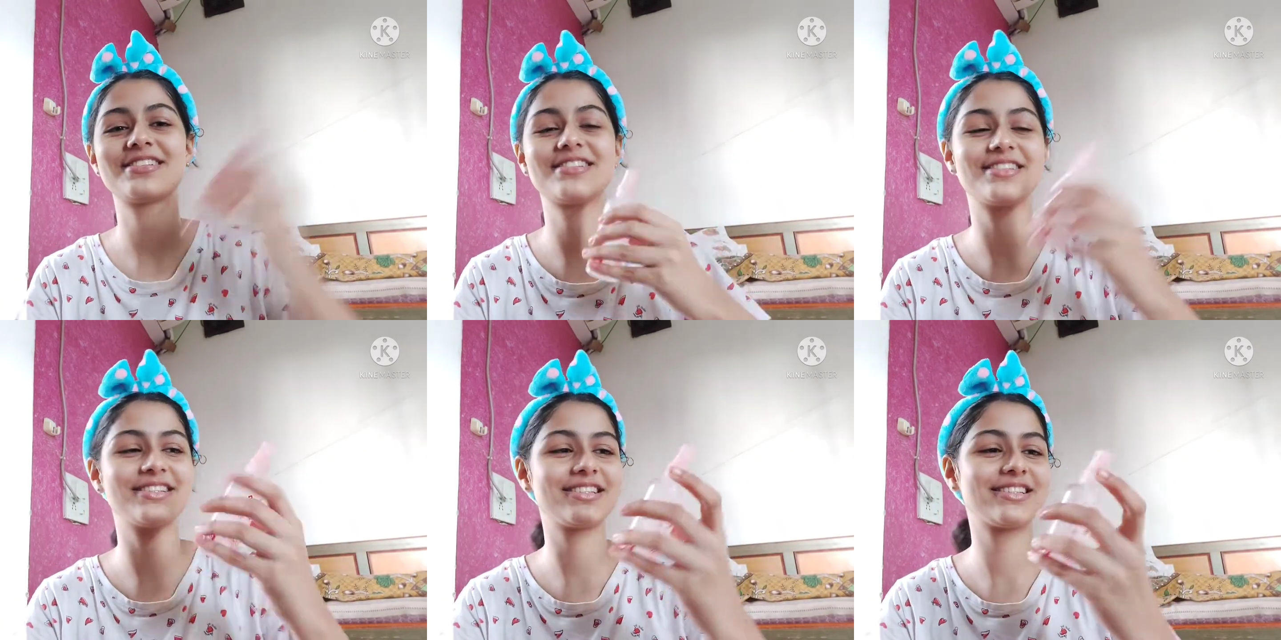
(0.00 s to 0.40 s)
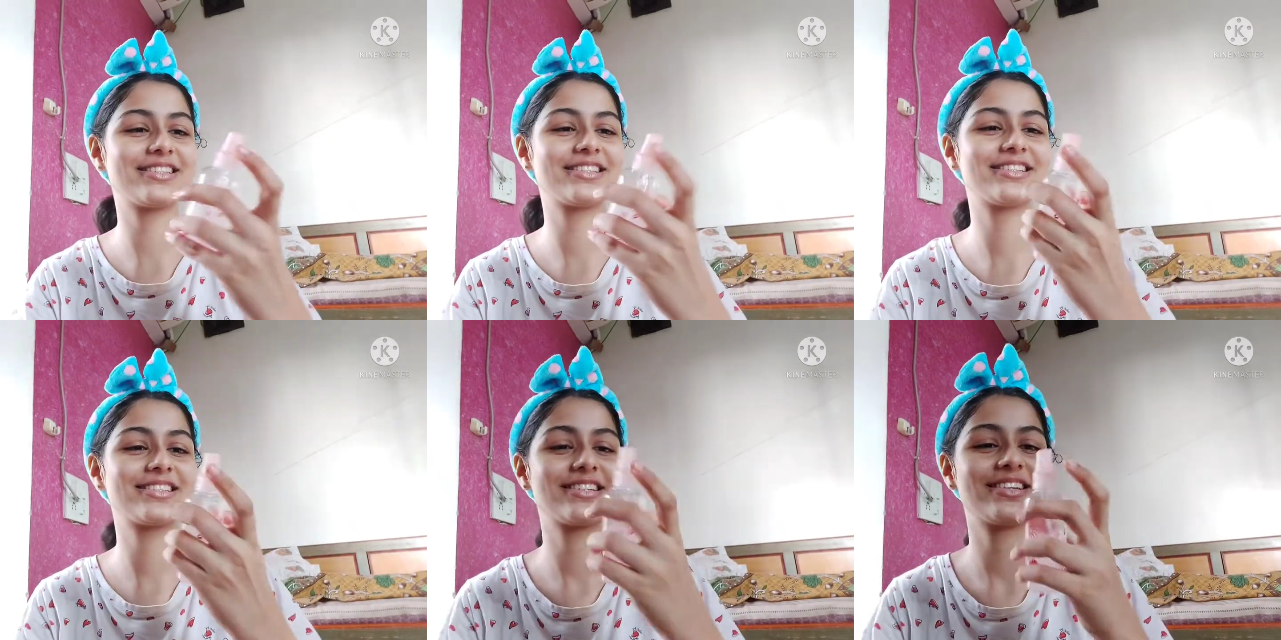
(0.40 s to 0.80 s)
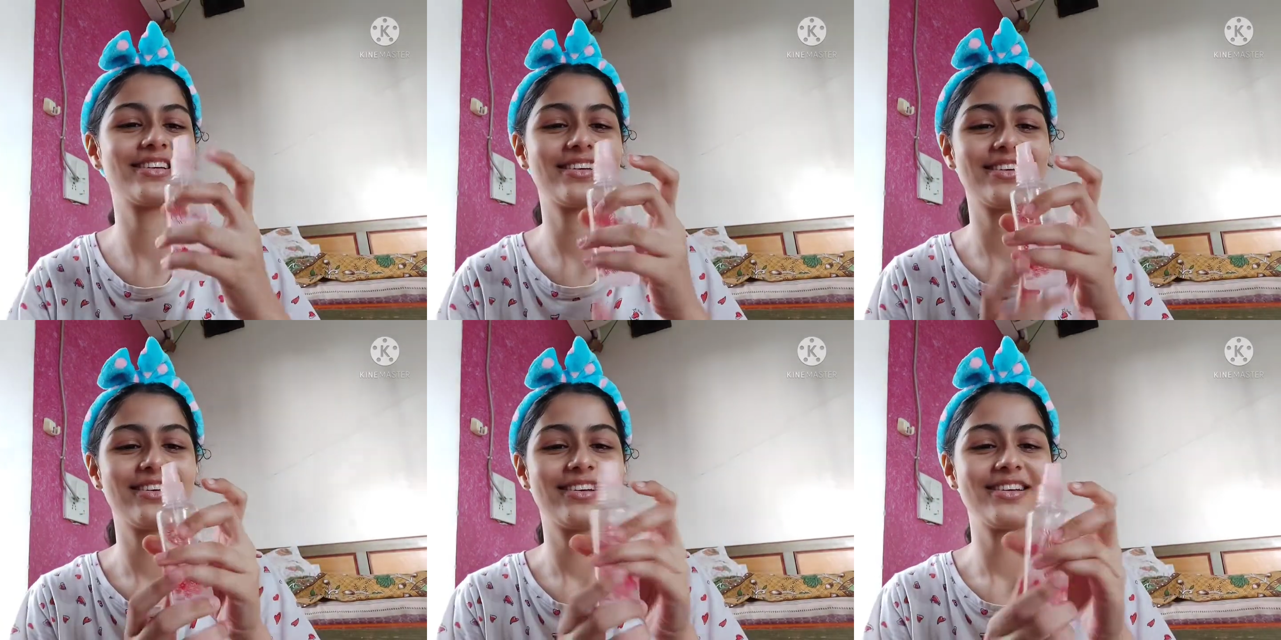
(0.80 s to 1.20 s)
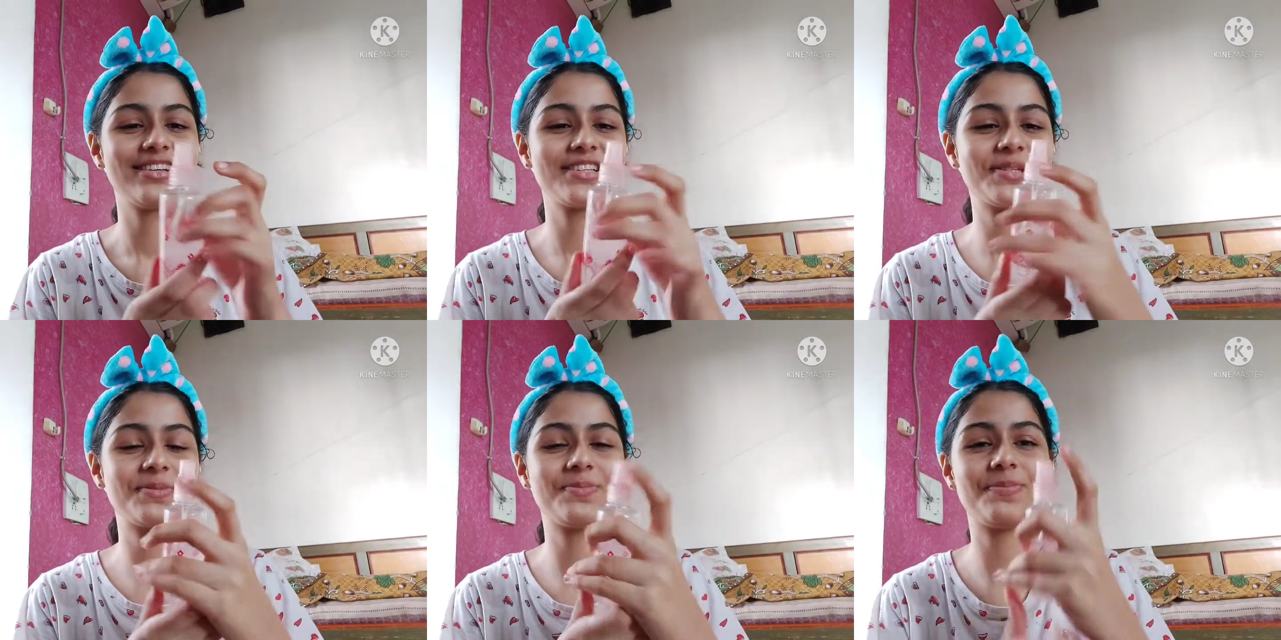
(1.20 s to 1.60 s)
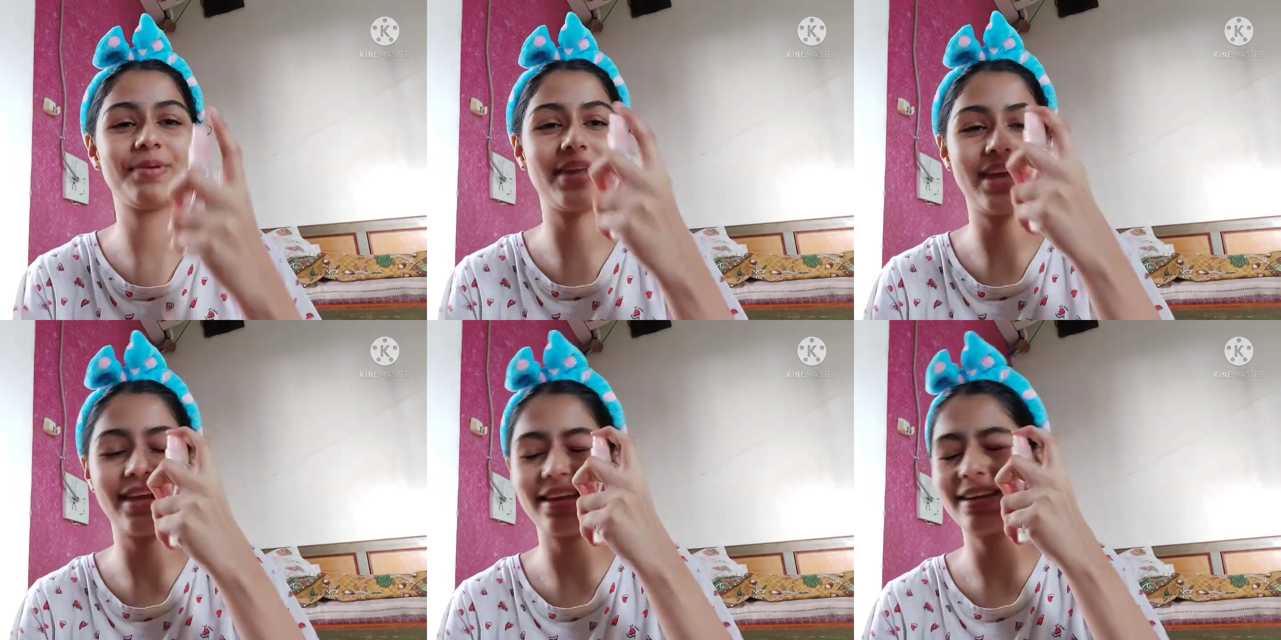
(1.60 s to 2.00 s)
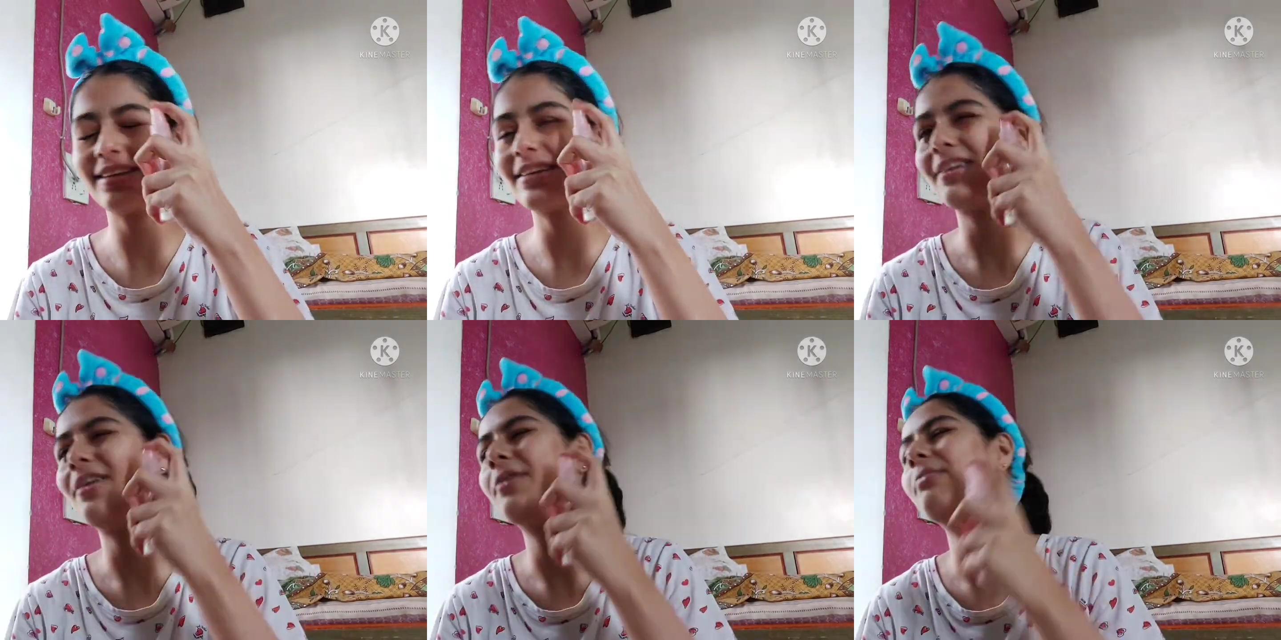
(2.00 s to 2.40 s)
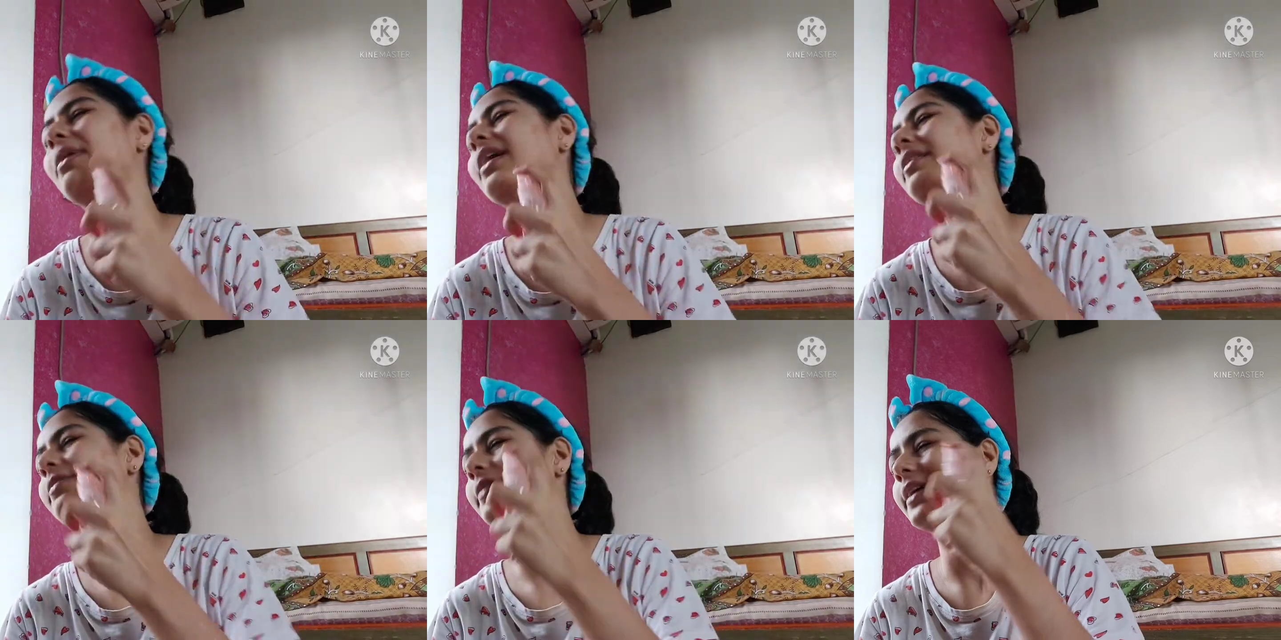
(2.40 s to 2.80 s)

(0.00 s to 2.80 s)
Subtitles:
just spray it on my